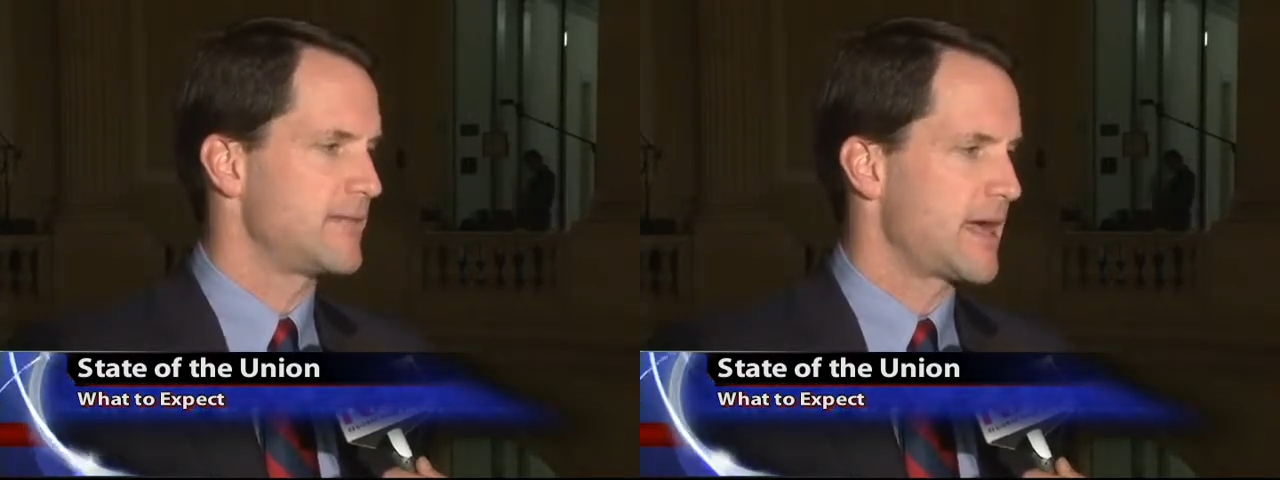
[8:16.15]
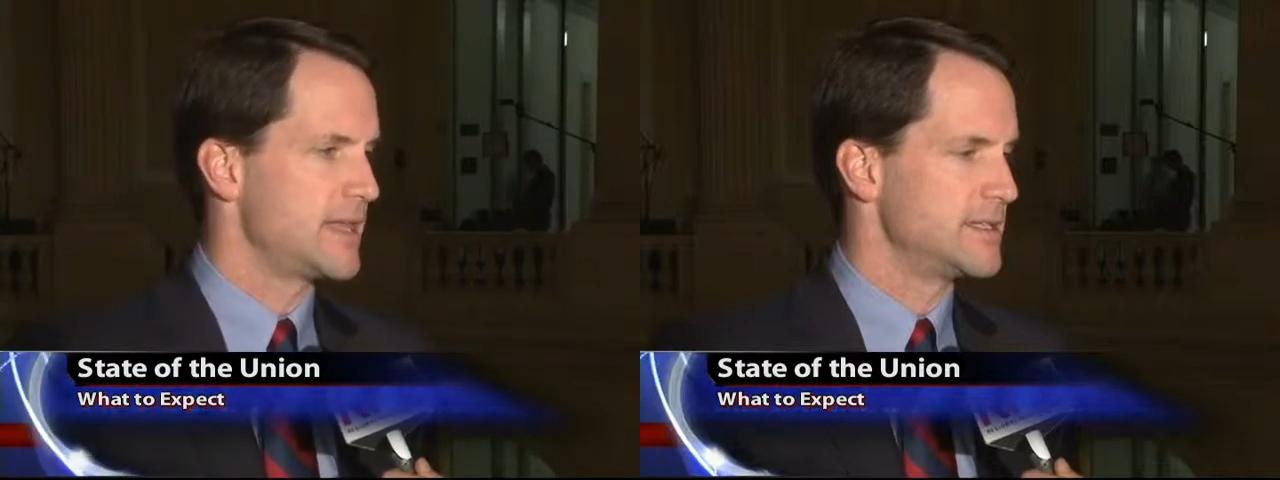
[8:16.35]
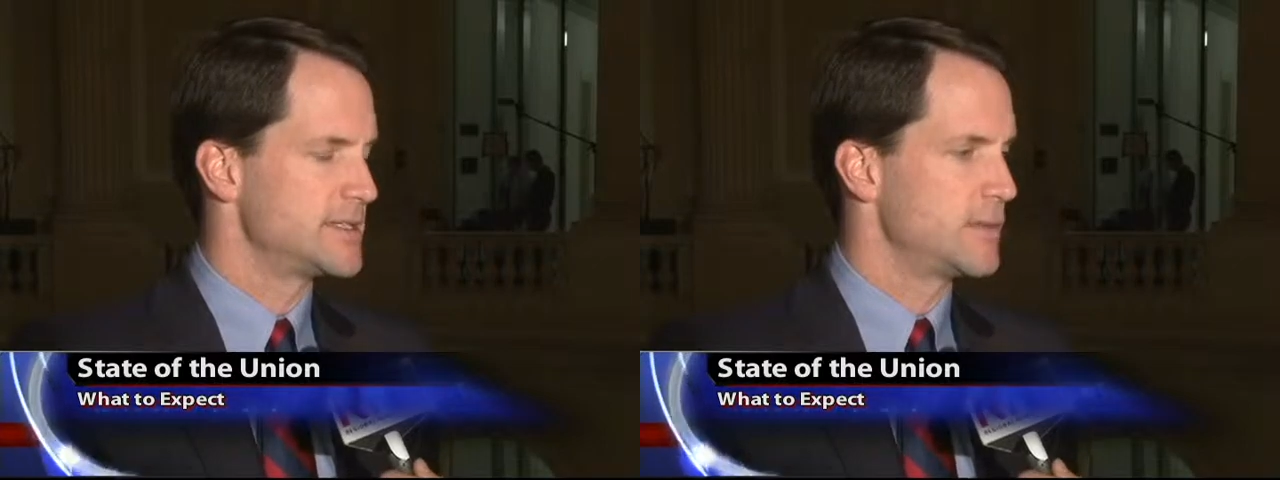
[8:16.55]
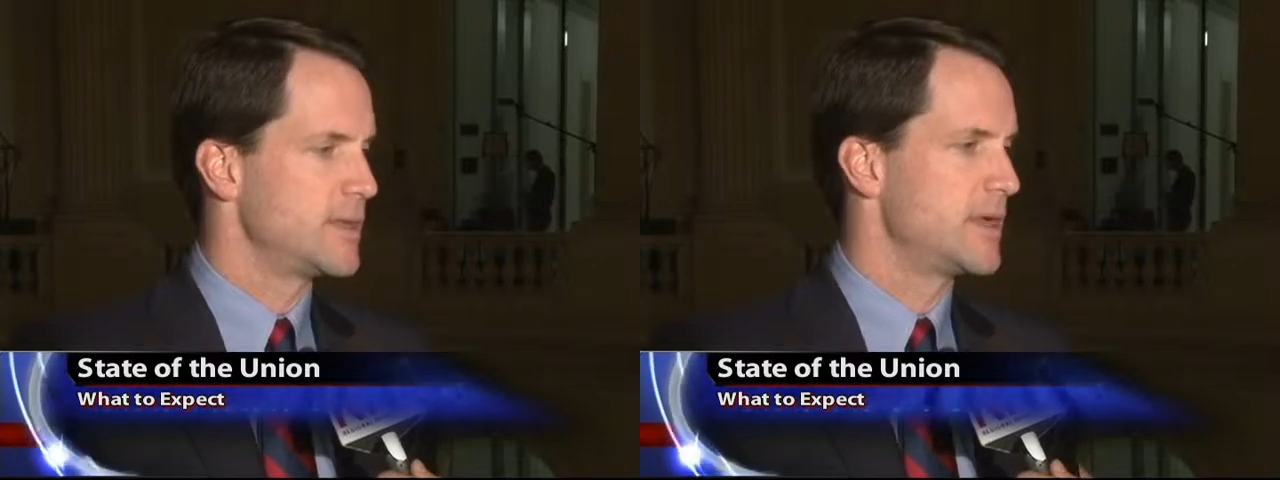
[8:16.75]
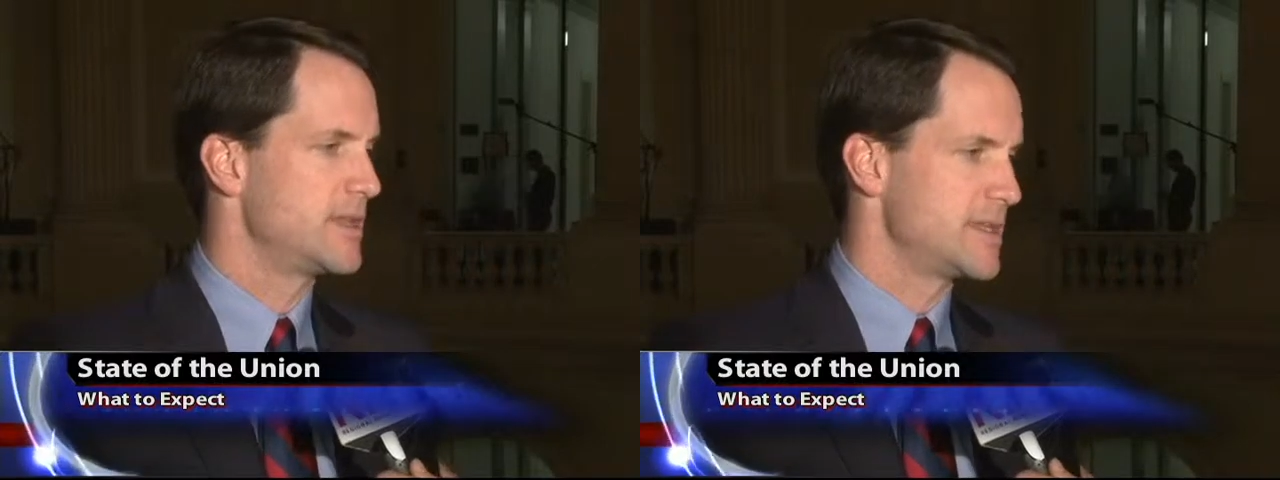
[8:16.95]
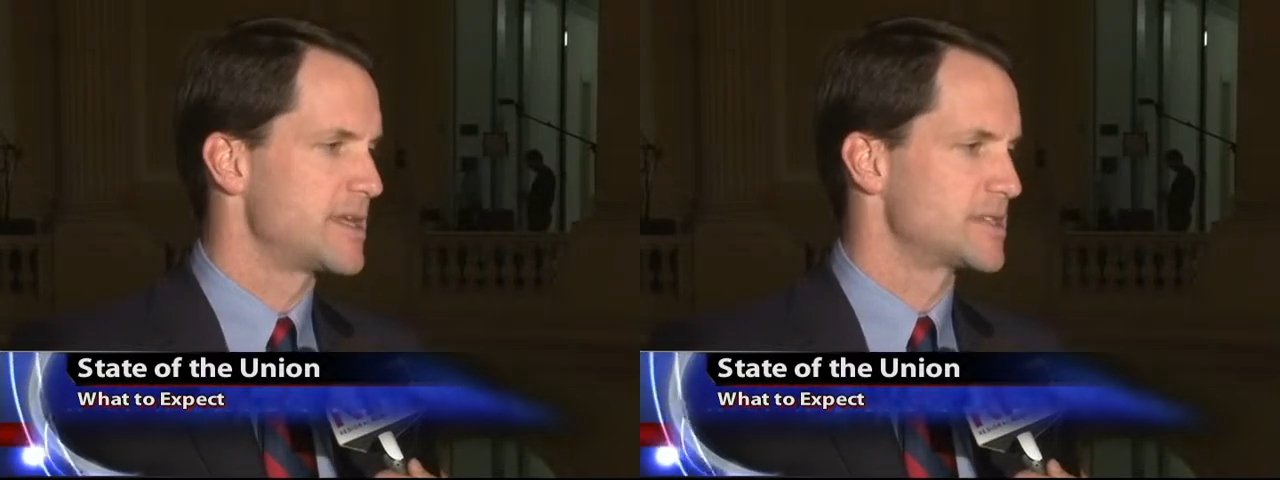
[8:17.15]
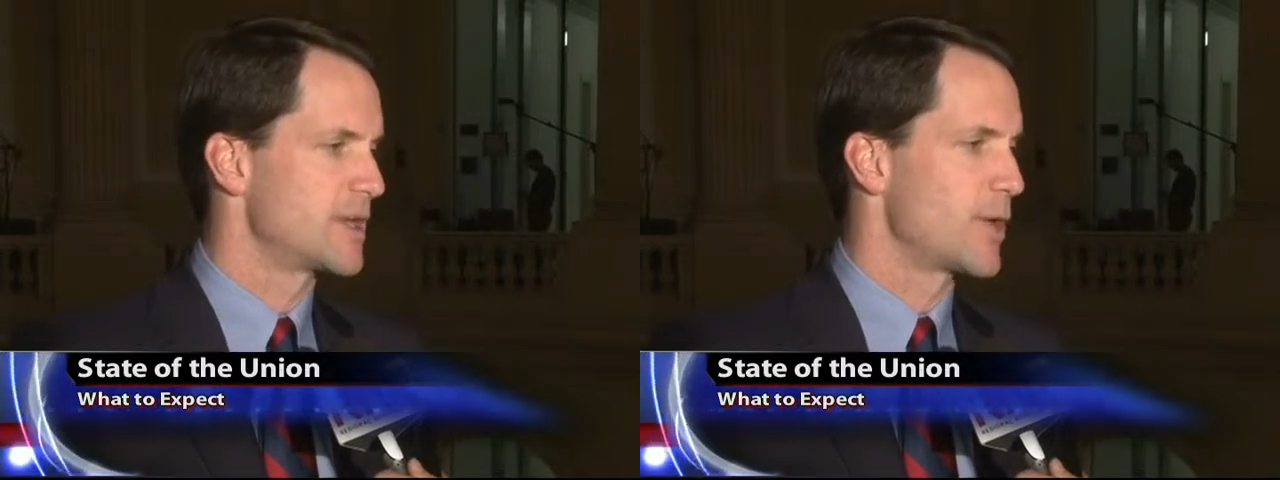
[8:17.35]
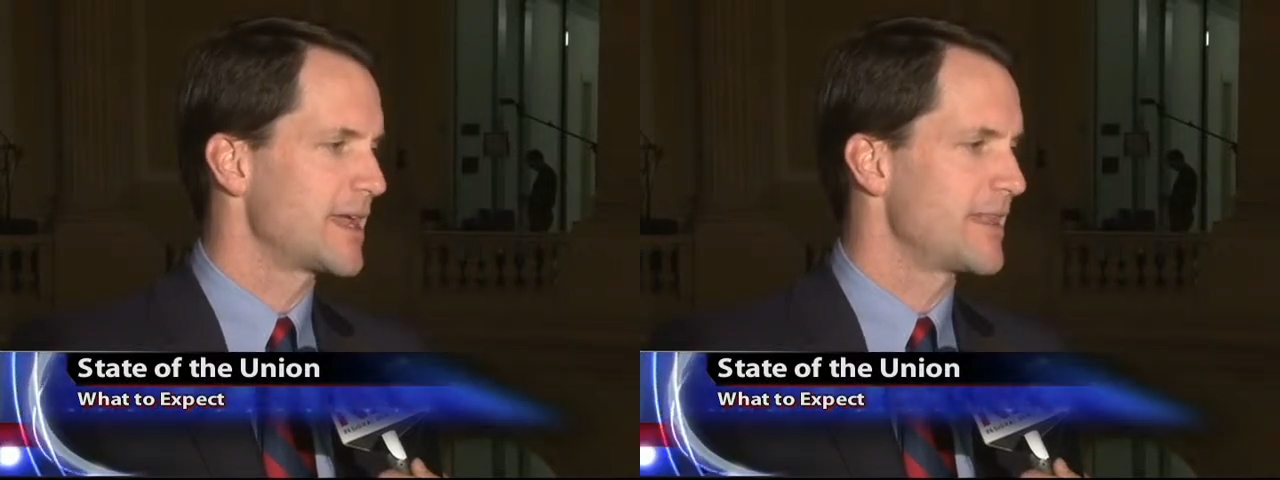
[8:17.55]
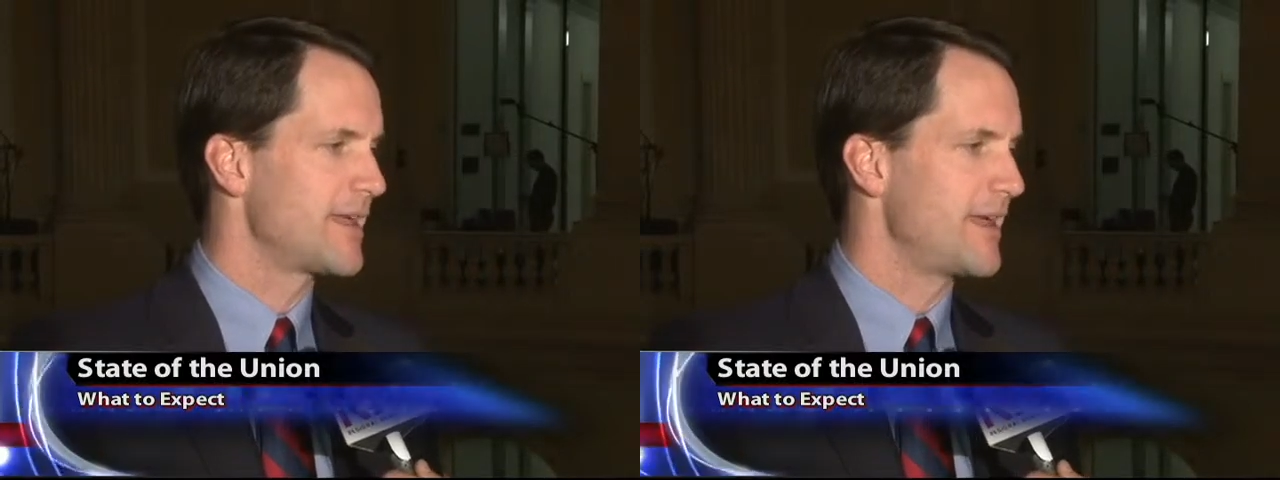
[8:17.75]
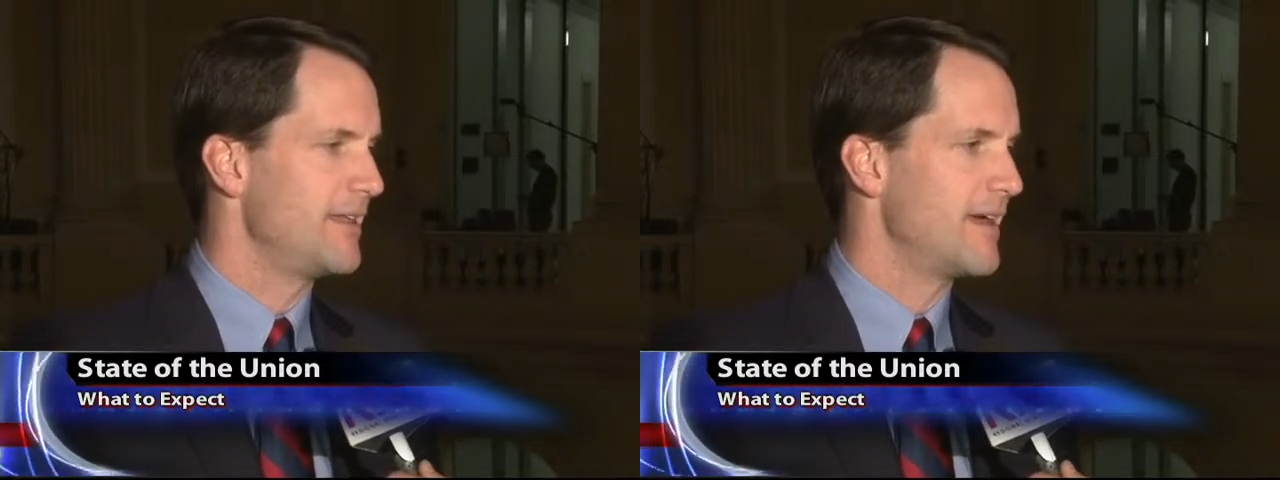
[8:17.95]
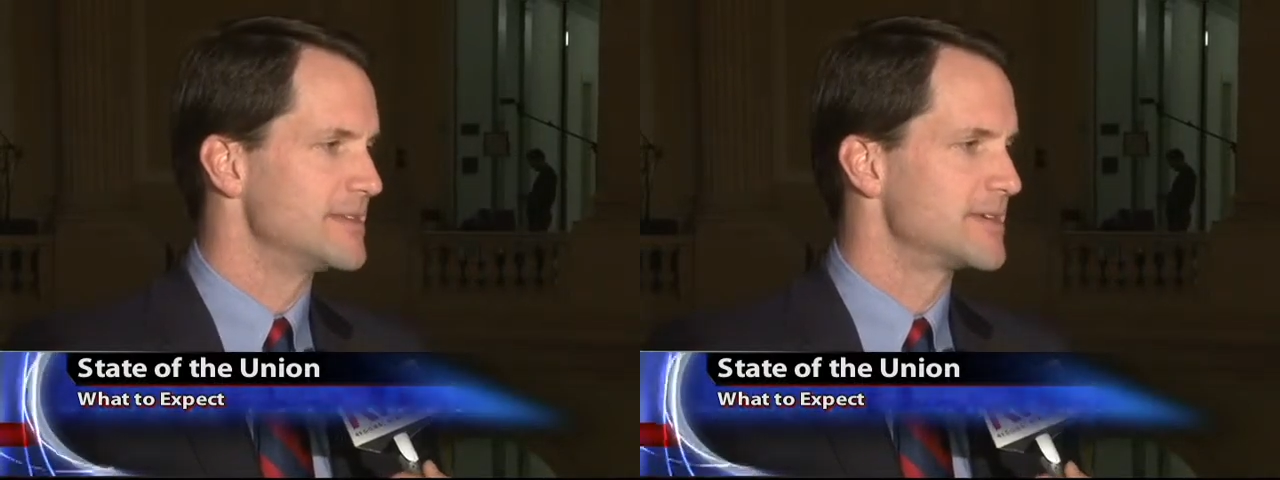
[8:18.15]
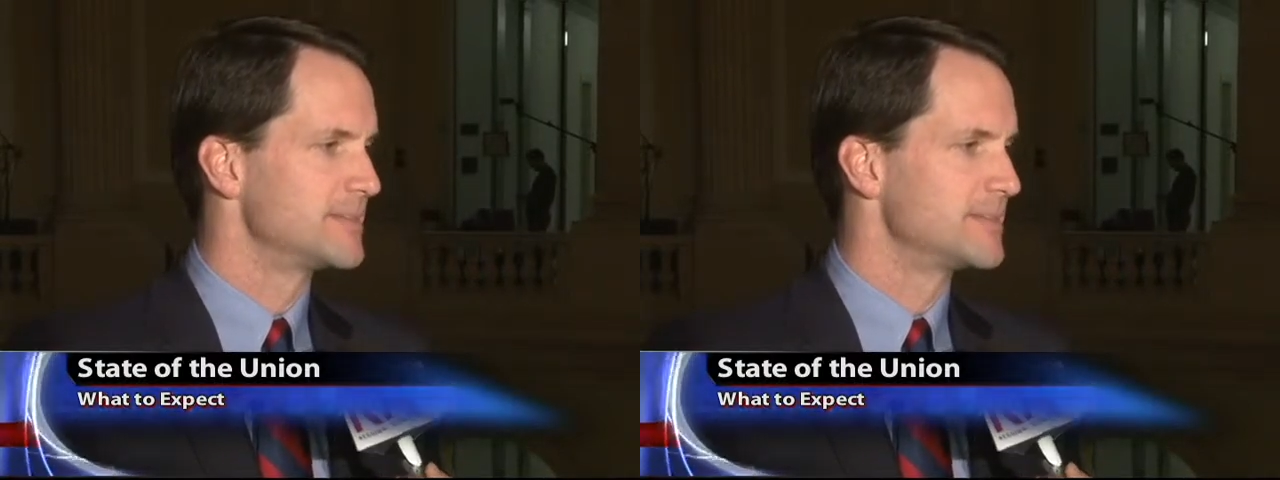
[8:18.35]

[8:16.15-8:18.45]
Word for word: violence that we don't, that doesn't quite get the headlines.